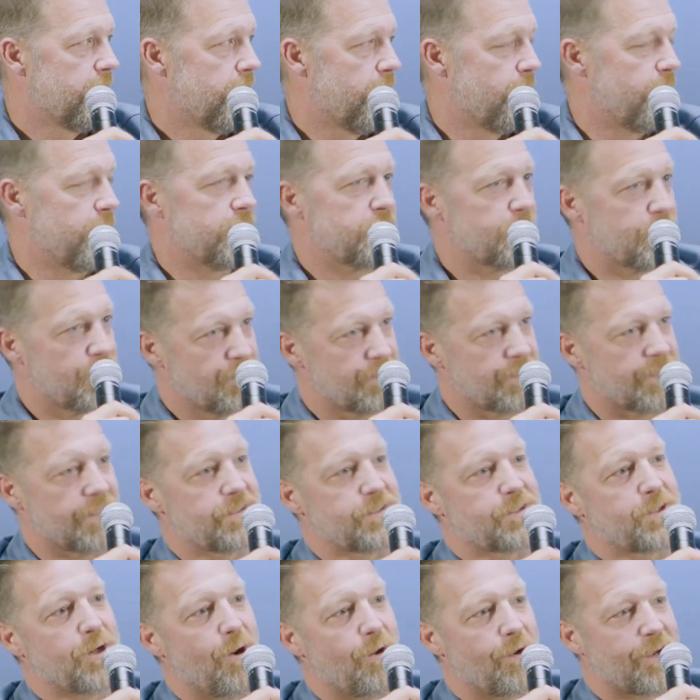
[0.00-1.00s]
I'm gonna choose
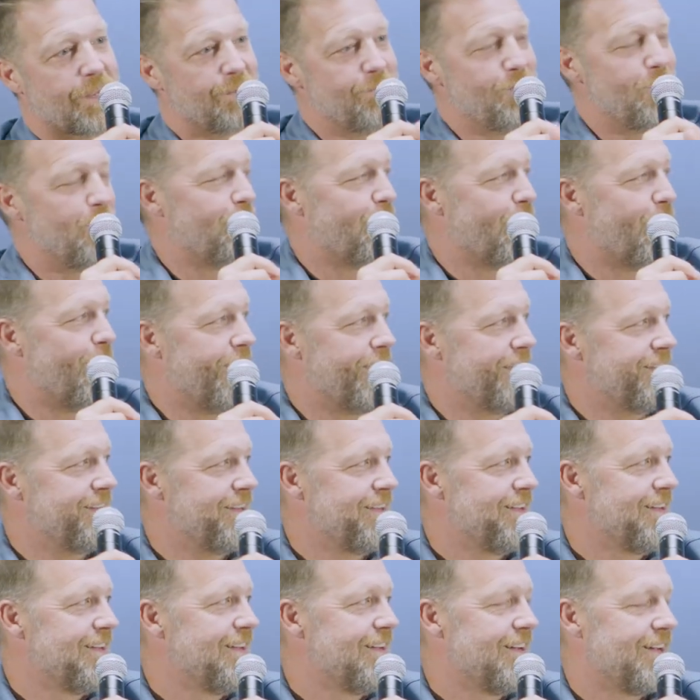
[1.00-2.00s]
this joke and move on.
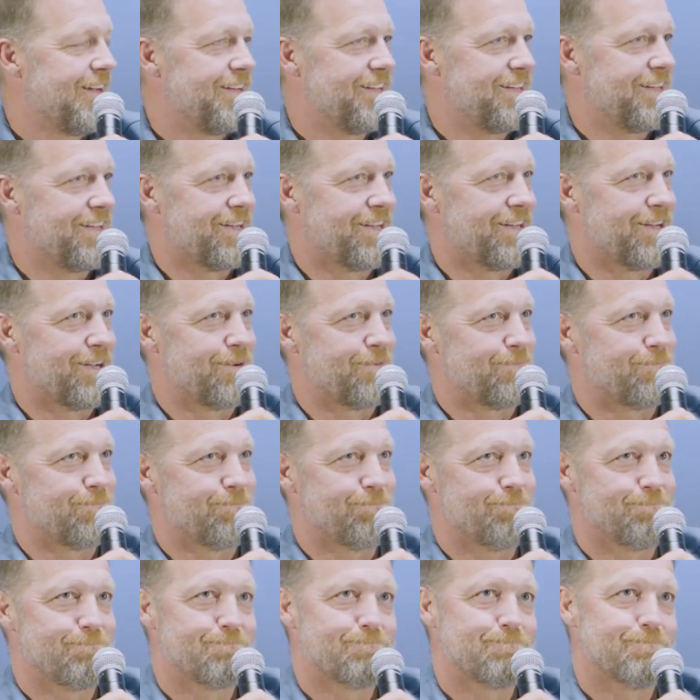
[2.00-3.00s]

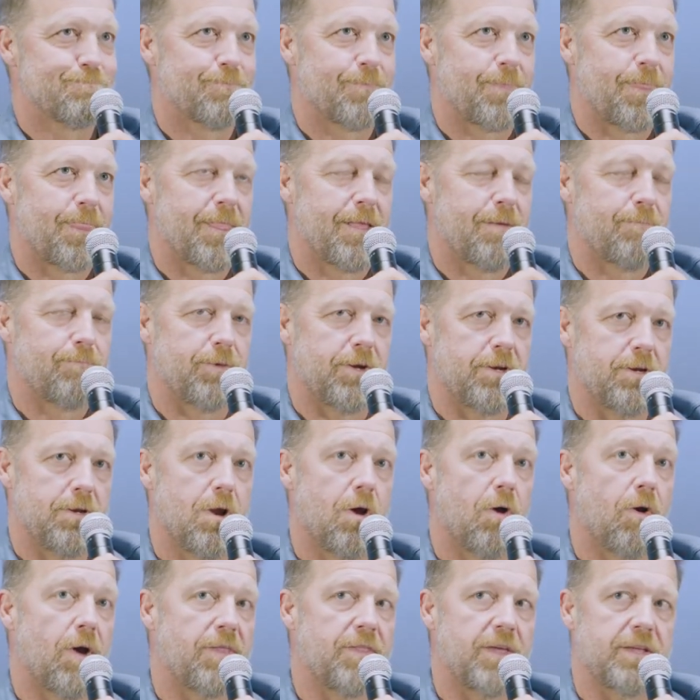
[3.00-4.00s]
Um, but
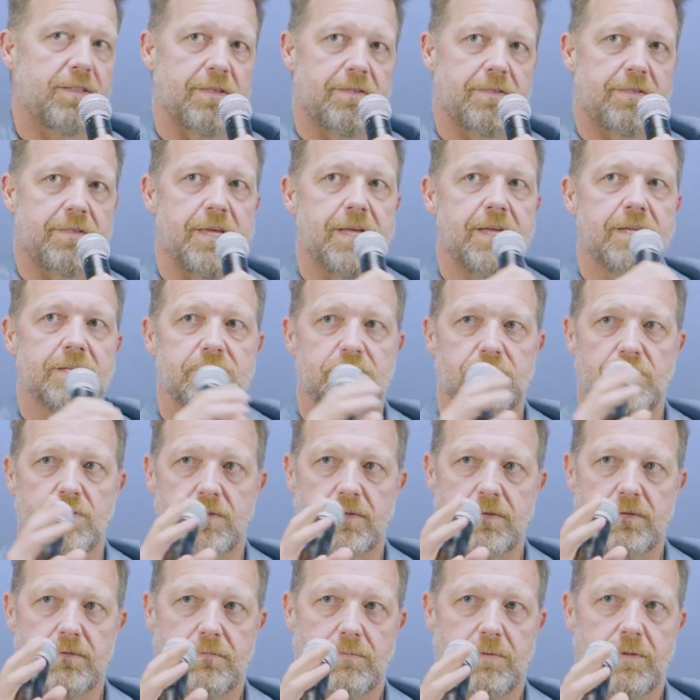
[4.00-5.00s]
no, I think the scenes
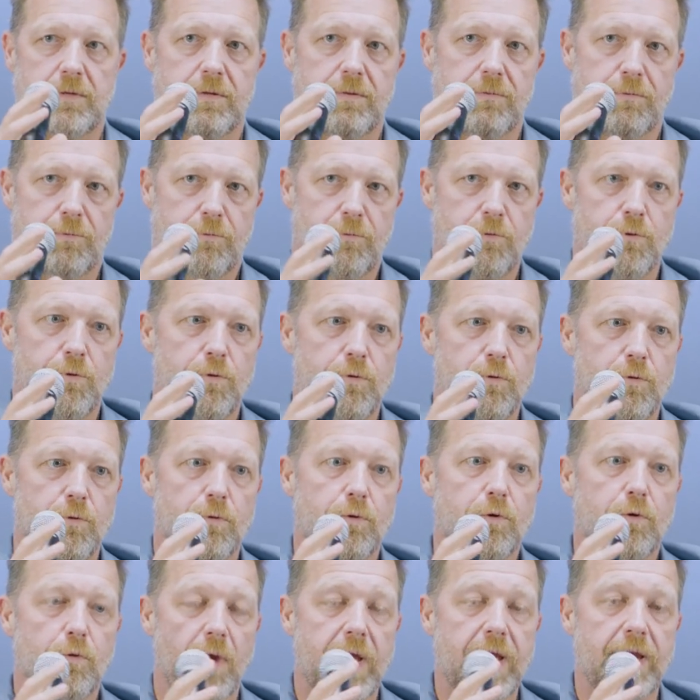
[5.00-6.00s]
just
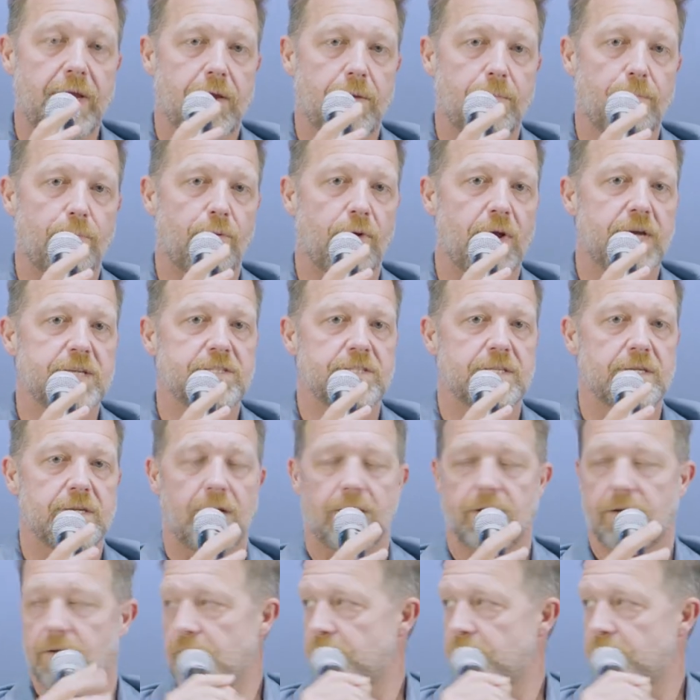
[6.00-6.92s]
through great compression on